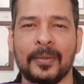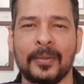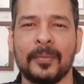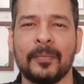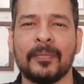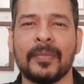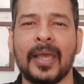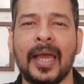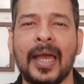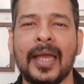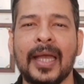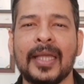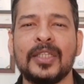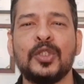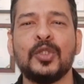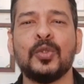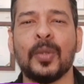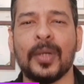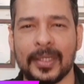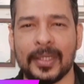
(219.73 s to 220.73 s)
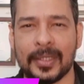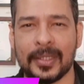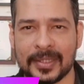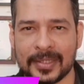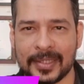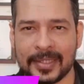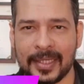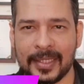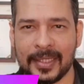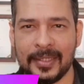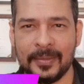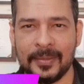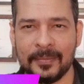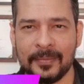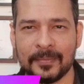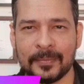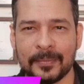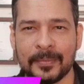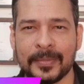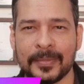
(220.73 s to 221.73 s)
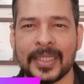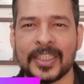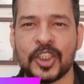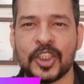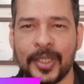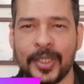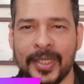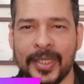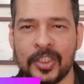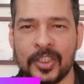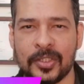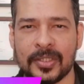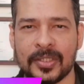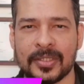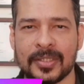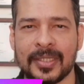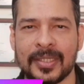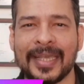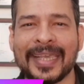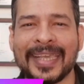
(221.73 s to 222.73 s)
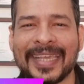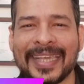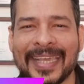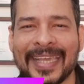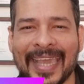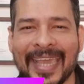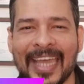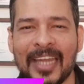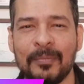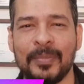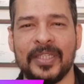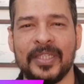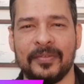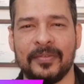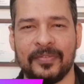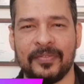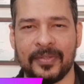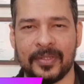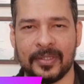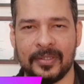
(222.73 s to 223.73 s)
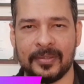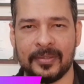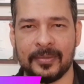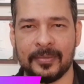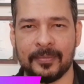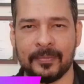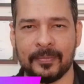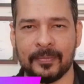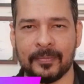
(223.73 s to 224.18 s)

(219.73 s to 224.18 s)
Now, I do understand that changes can be difficult